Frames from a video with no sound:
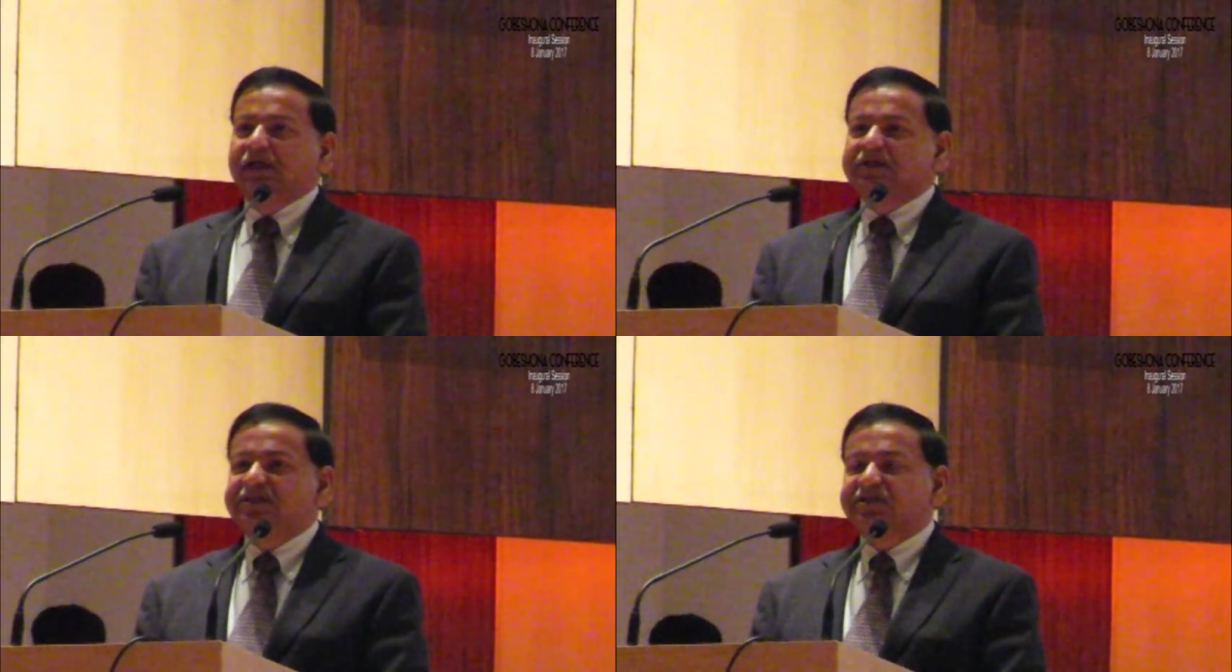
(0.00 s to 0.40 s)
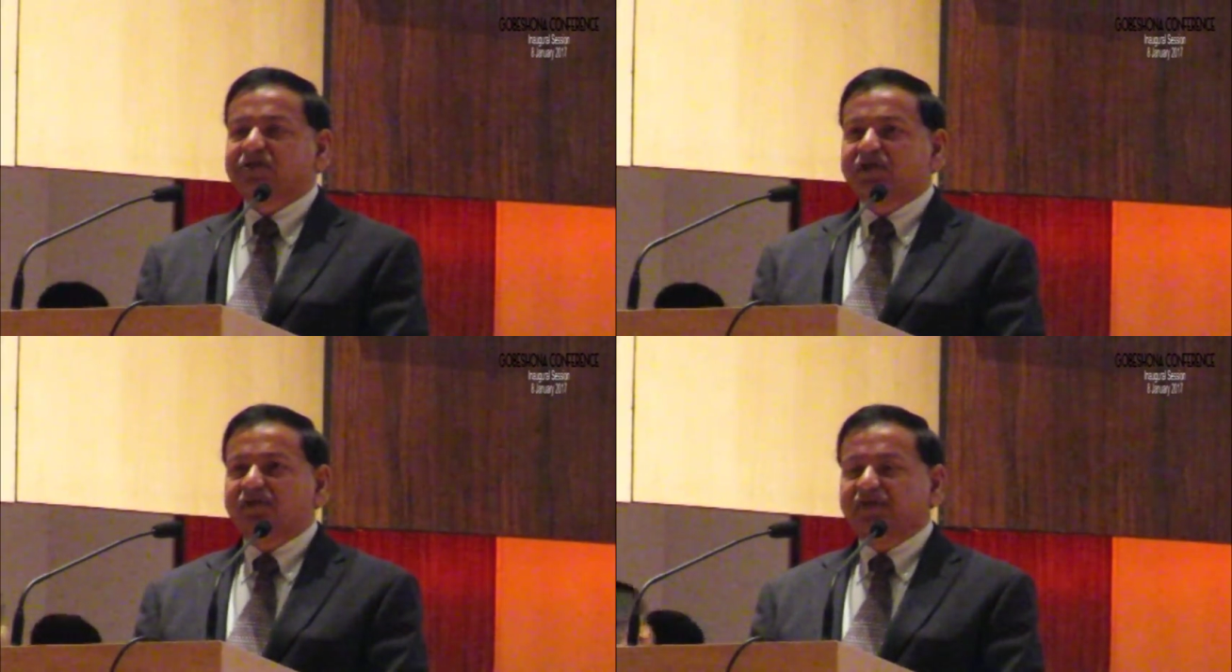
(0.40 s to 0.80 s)

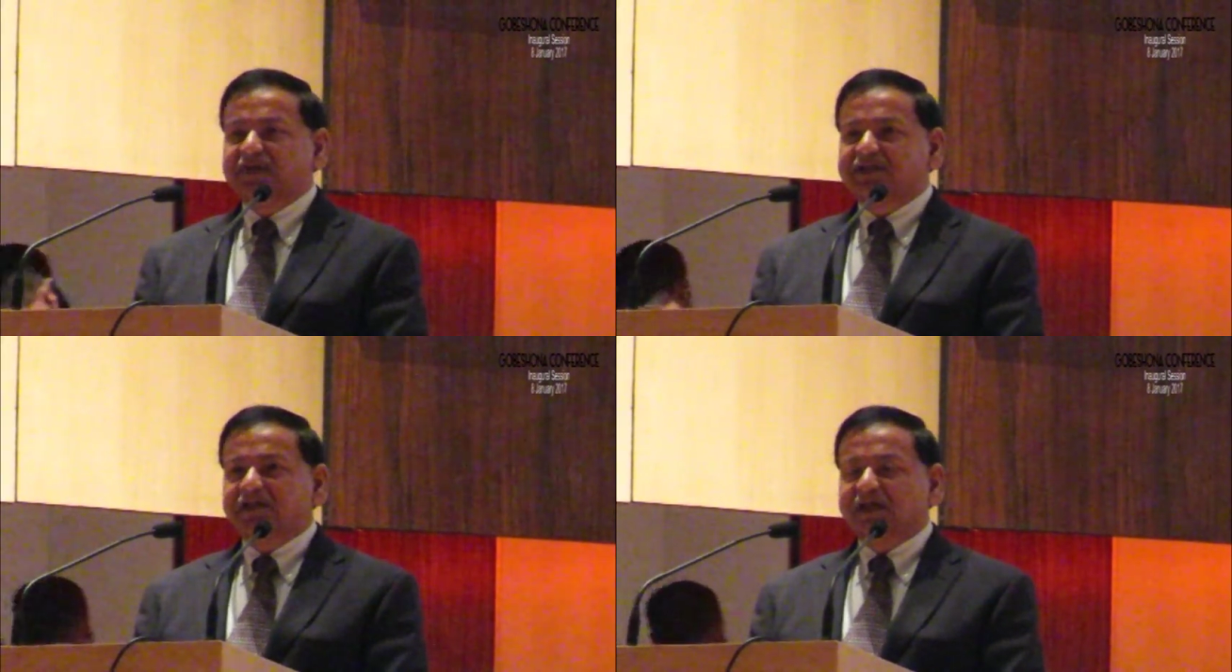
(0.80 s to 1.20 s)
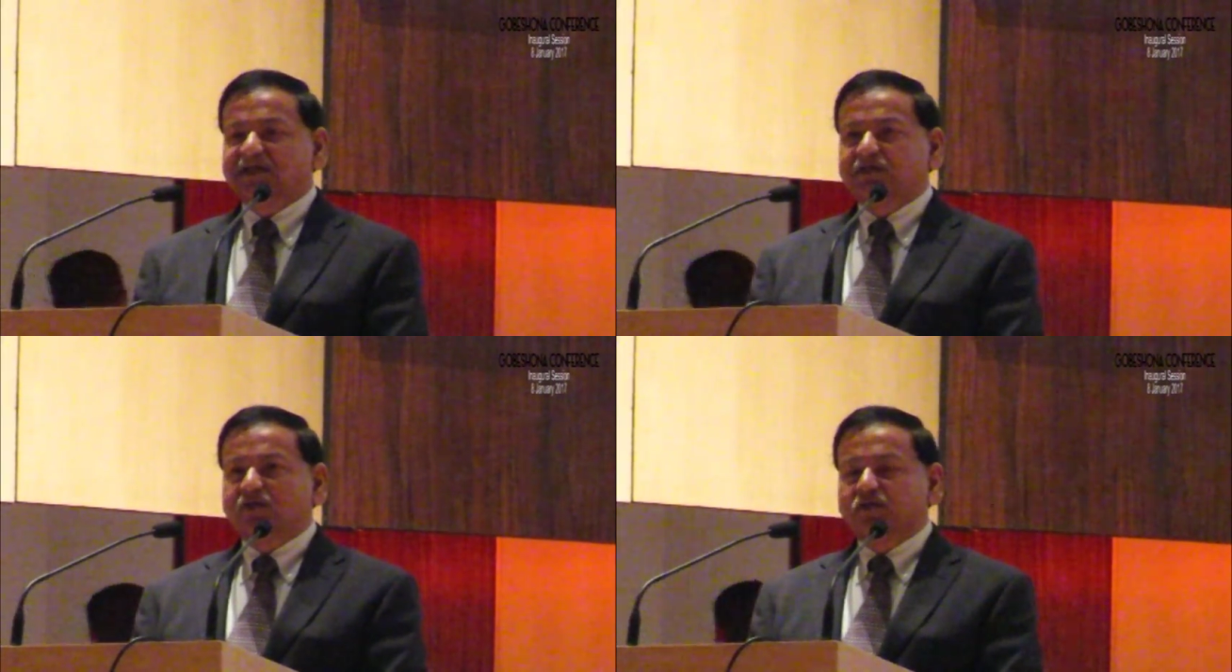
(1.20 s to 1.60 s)
sister university
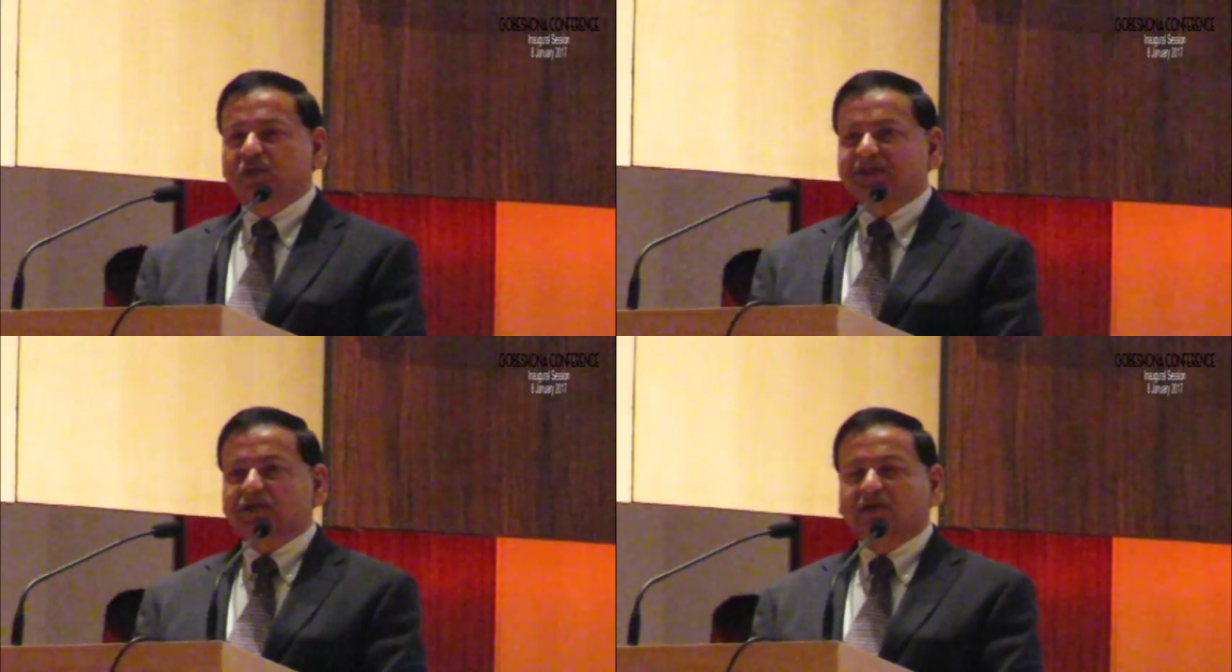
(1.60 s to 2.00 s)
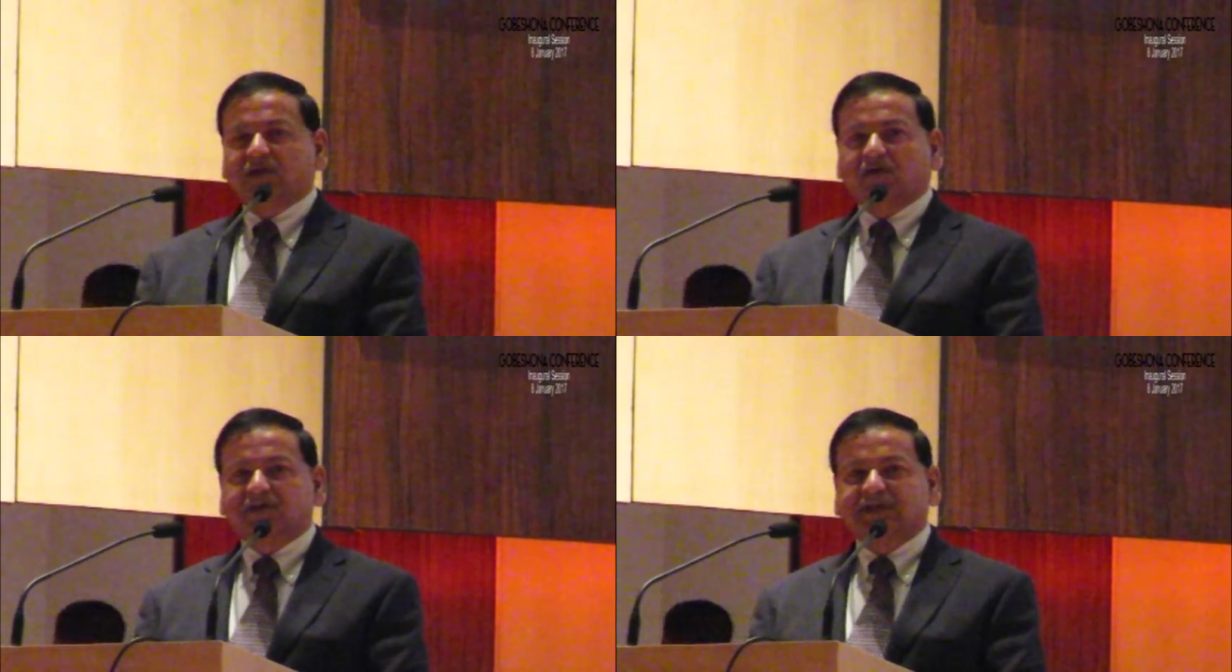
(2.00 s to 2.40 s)
next door to us called
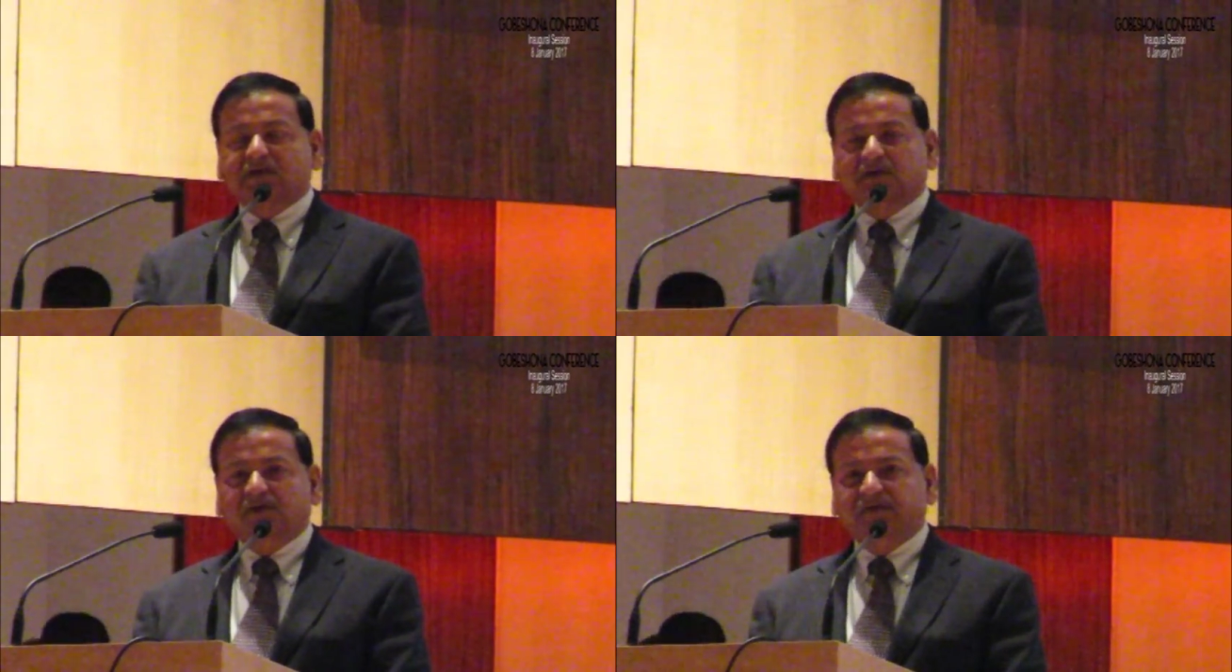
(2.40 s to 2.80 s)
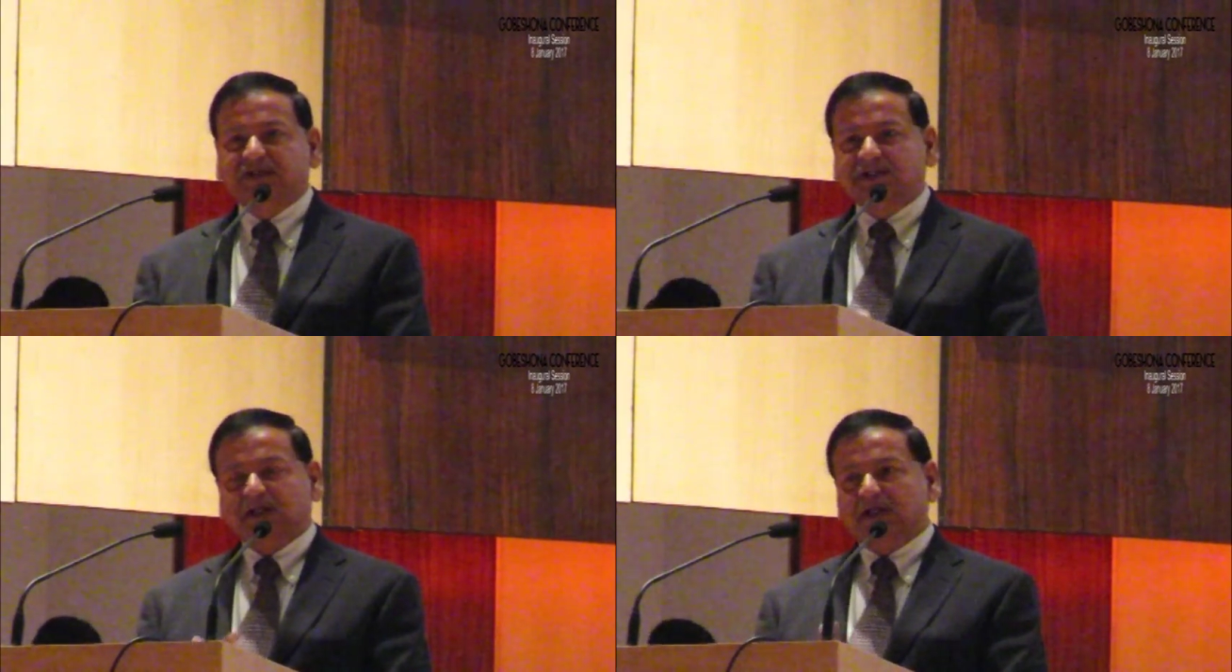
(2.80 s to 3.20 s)
the North-South University.